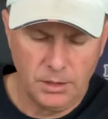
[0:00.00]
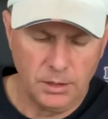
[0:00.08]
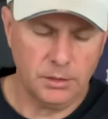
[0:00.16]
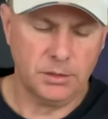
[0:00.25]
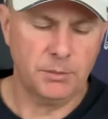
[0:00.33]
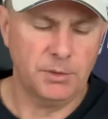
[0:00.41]

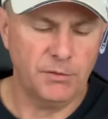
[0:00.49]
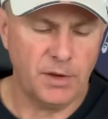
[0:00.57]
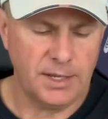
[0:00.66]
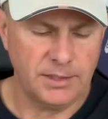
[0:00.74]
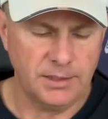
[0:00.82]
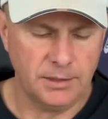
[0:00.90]
some
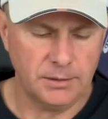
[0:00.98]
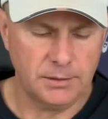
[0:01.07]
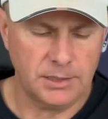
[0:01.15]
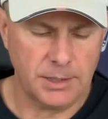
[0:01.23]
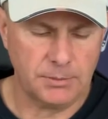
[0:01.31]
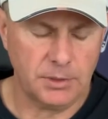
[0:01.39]
advice here.
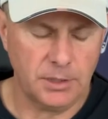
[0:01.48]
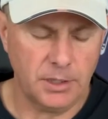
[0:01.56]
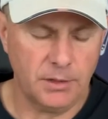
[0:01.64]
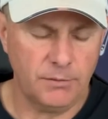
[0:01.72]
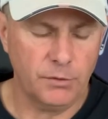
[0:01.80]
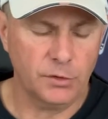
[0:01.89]

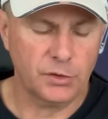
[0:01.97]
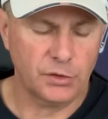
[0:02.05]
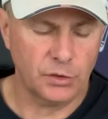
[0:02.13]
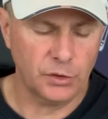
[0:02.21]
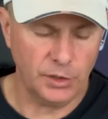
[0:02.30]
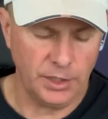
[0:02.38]
Verse
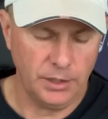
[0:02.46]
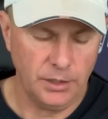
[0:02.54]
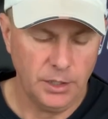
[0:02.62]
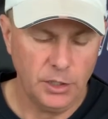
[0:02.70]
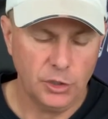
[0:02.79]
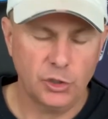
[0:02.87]
30.
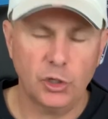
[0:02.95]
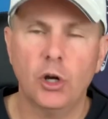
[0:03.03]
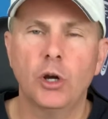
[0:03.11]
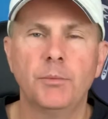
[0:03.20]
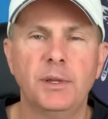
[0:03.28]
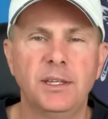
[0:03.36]

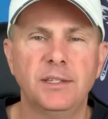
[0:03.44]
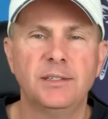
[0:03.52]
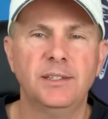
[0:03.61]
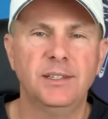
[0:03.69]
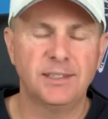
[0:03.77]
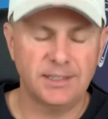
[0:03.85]
Charm is
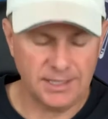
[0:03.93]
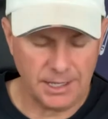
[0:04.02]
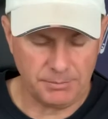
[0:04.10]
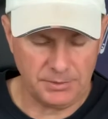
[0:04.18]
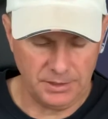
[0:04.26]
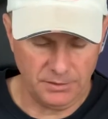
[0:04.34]

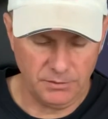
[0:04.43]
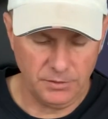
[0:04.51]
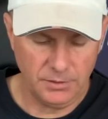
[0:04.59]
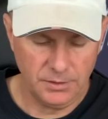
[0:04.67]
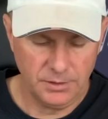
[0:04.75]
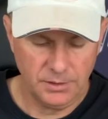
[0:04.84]
deceptive,
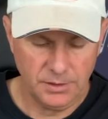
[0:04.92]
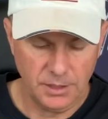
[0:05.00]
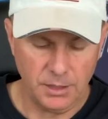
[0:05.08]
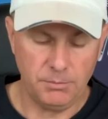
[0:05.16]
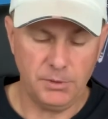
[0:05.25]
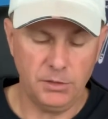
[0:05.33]

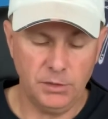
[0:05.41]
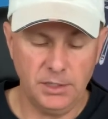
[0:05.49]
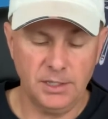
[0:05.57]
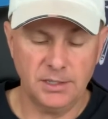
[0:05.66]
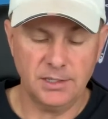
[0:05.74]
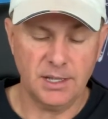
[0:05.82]
and beauty
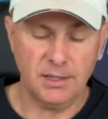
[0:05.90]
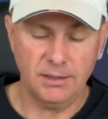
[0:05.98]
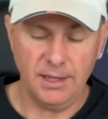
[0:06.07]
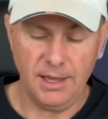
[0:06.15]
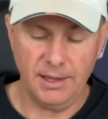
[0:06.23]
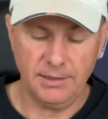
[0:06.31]
does not
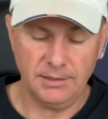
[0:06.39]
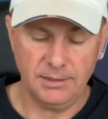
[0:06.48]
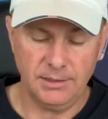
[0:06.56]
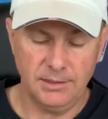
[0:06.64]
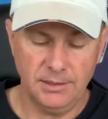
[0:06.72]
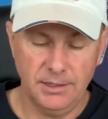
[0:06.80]
last.
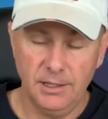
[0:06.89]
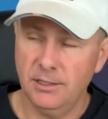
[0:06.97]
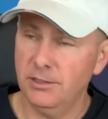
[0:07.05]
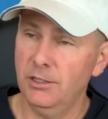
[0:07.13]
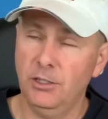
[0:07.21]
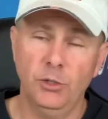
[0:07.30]

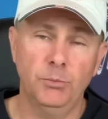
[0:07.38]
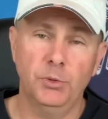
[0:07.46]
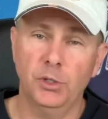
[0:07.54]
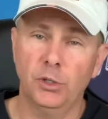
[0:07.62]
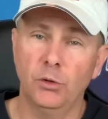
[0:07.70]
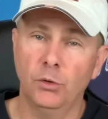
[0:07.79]
So you put a
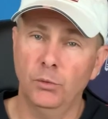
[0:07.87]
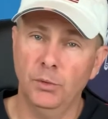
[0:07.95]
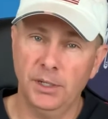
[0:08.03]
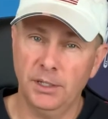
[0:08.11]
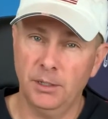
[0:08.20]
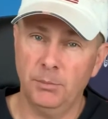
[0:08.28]
gold
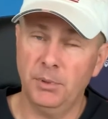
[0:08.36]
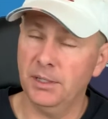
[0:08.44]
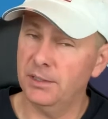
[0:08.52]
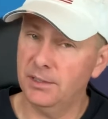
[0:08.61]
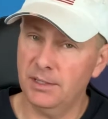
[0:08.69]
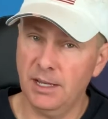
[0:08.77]
ring in a pig's
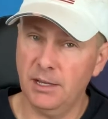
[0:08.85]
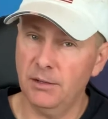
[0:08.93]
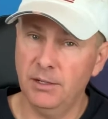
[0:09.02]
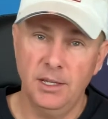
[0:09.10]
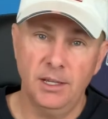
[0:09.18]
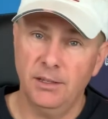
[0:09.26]
snout.
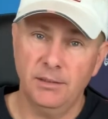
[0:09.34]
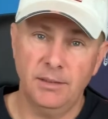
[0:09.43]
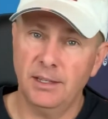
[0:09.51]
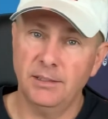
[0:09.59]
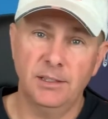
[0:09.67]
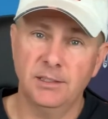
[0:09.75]

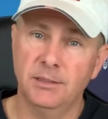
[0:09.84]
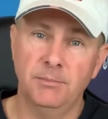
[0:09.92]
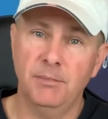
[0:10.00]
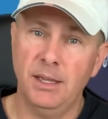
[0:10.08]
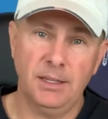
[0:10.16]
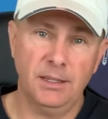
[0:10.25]
That doesn't
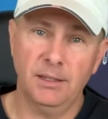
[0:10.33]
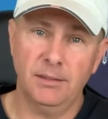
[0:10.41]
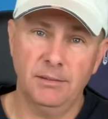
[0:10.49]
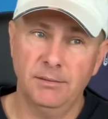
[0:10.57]
make it